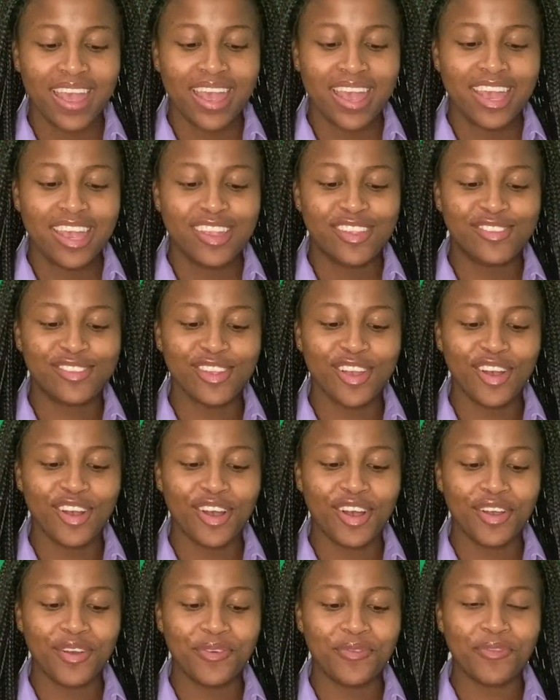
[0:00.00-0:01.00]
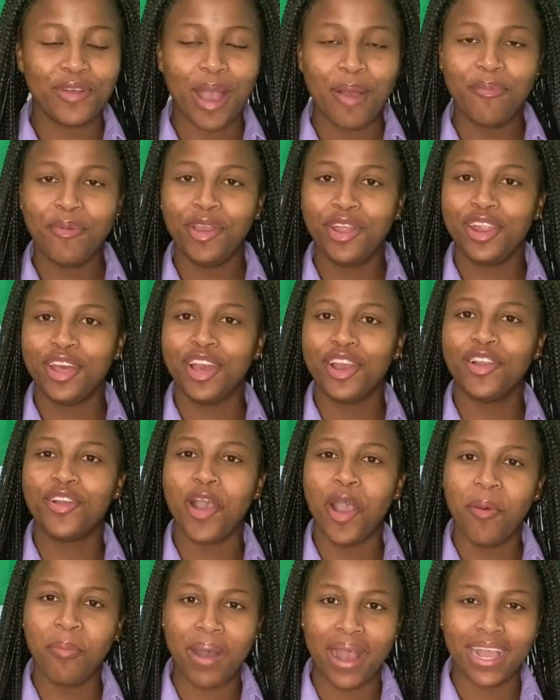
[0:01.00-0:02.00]
So, I'm going to
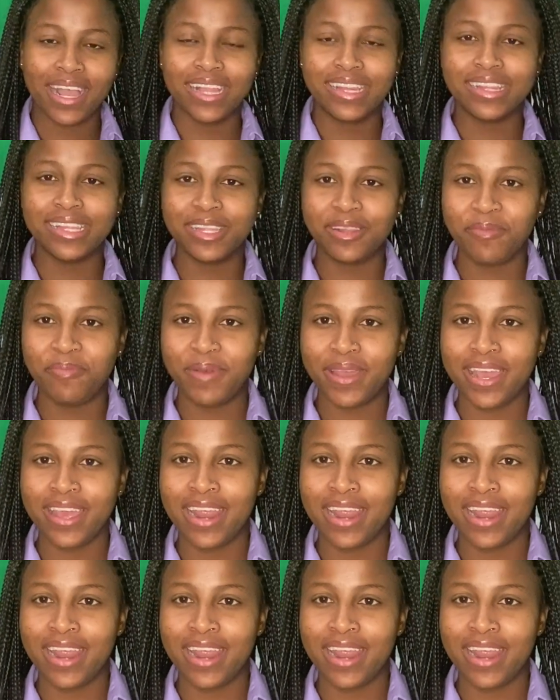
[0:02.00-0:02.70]
go back a little bit.